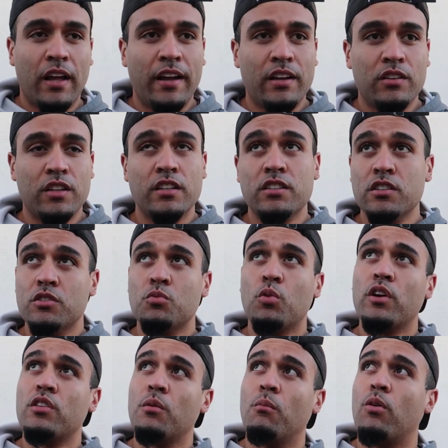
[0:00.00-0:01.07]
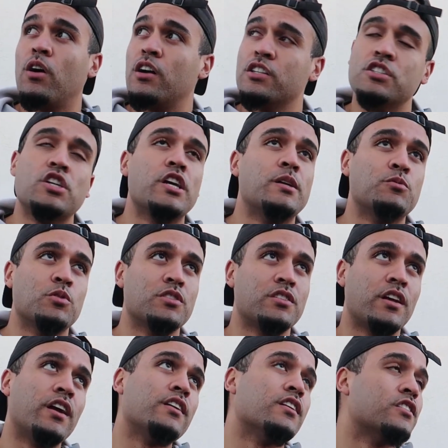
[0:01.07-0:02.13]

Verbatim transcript: like this is where LeBron James was staying.